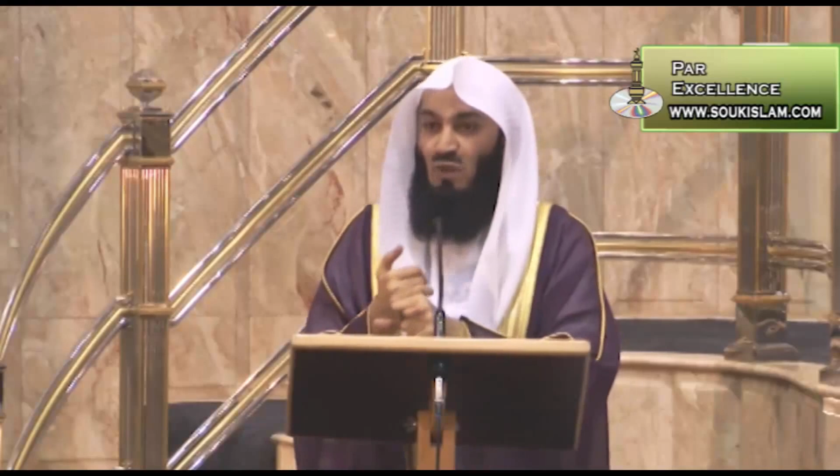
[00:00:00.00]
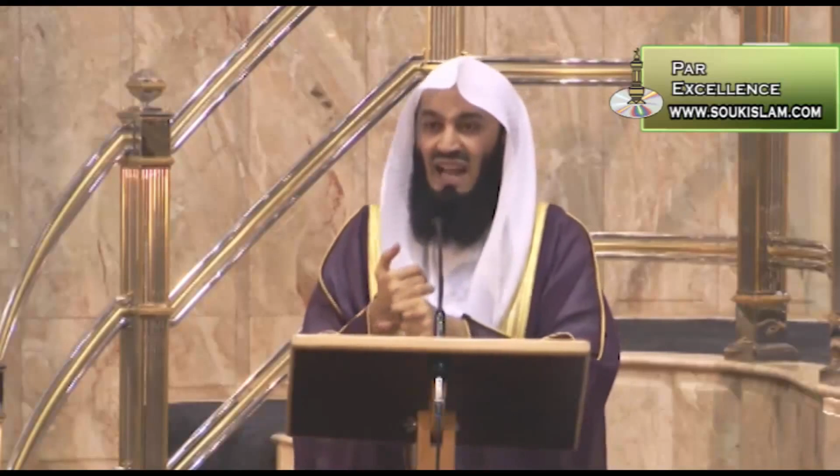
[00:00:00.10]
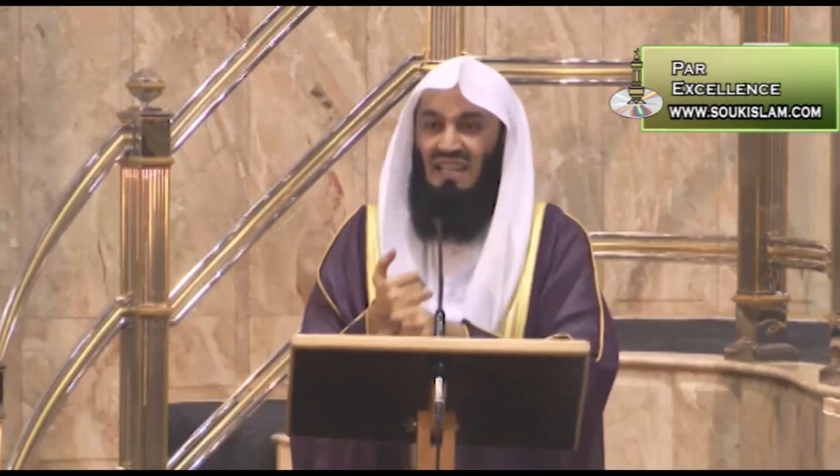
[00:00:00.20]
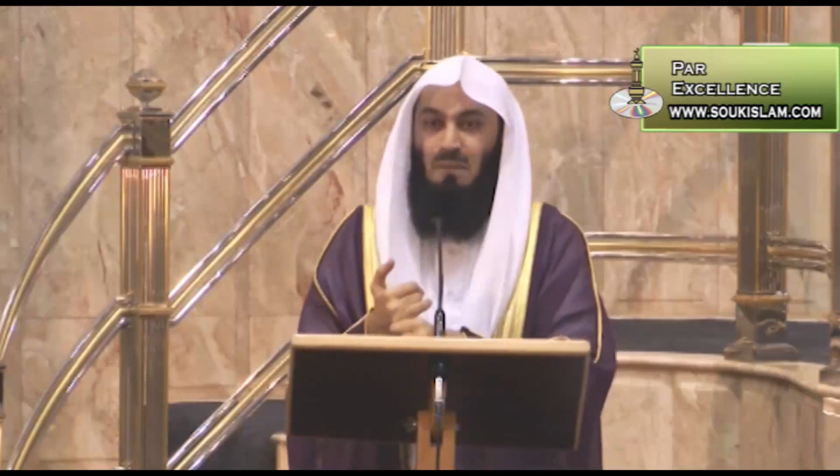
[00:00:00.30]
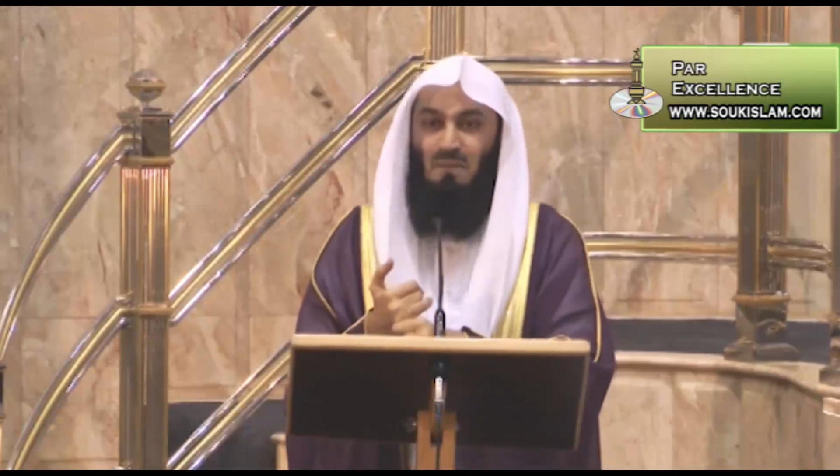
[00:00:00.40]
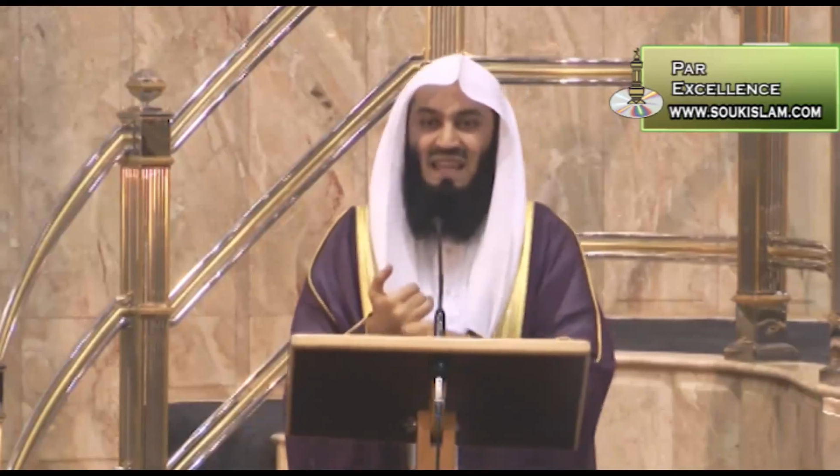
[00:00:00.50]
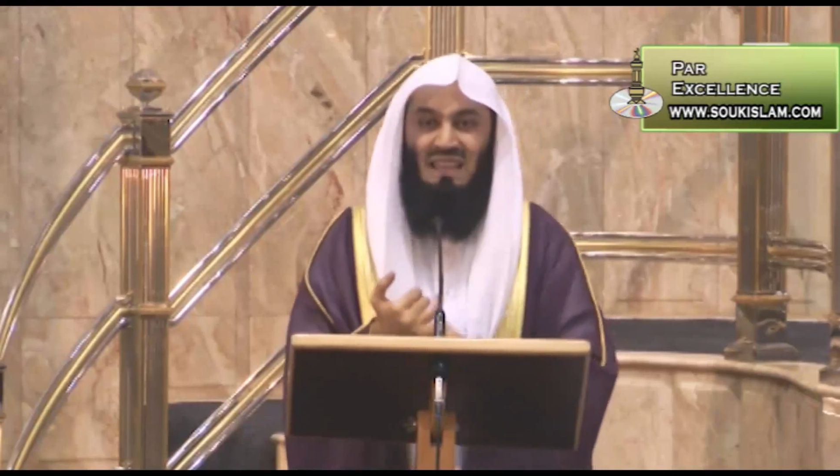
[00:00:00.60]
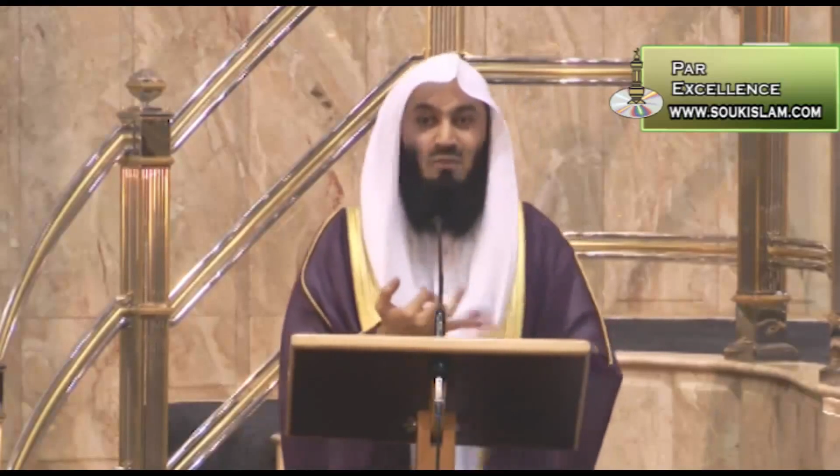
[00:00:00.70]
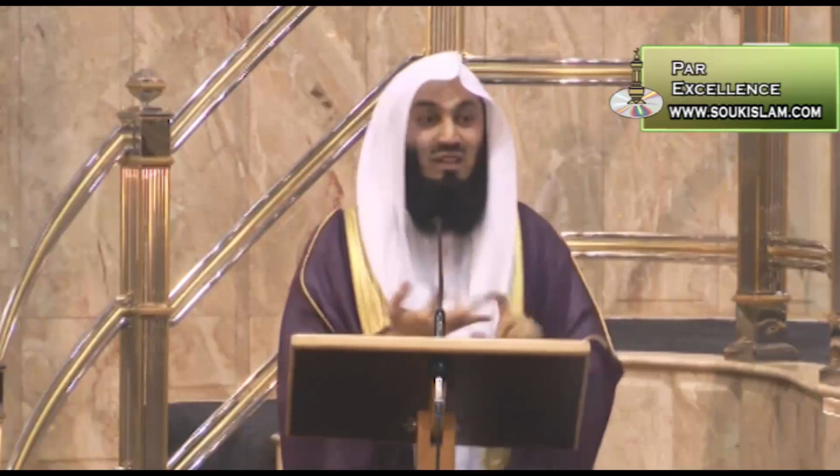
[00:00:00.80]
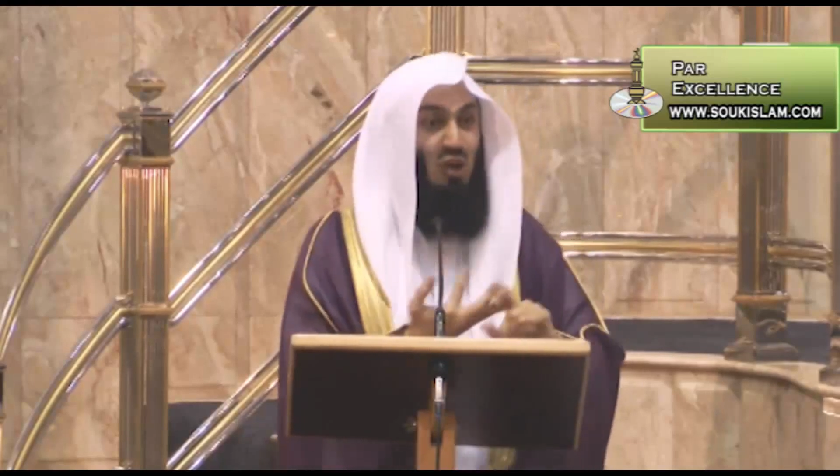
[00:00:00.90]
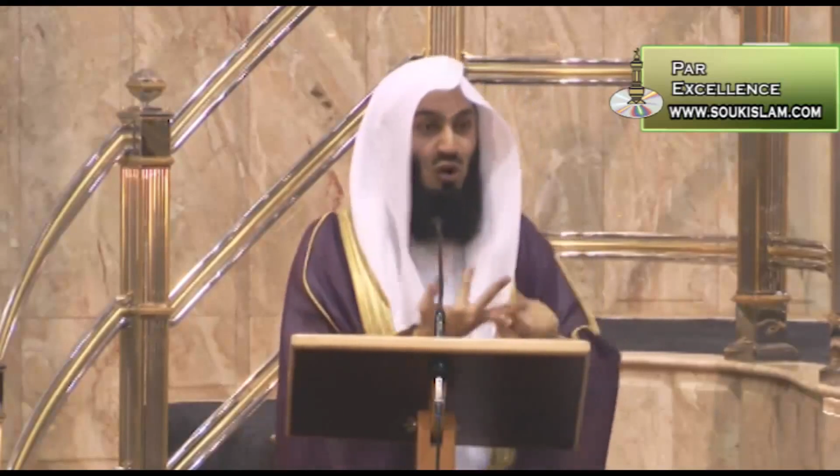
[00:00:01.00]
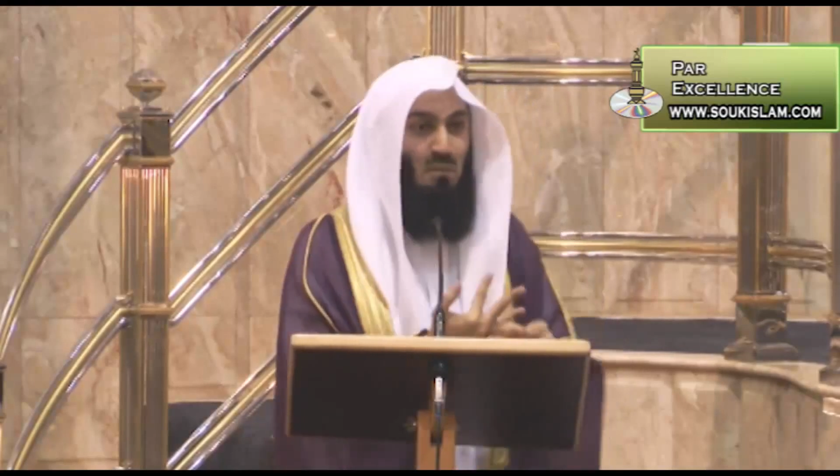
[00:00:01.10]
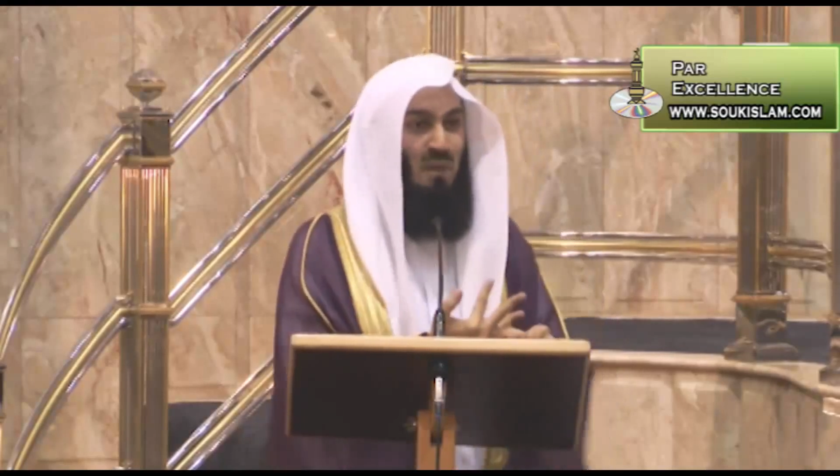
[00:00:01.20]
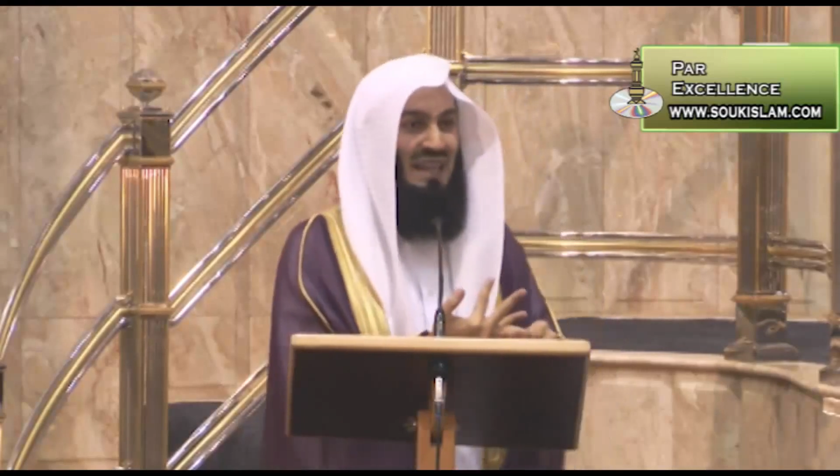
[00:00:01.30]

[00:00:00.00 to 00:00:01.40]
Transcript: we underpay them, we don't pay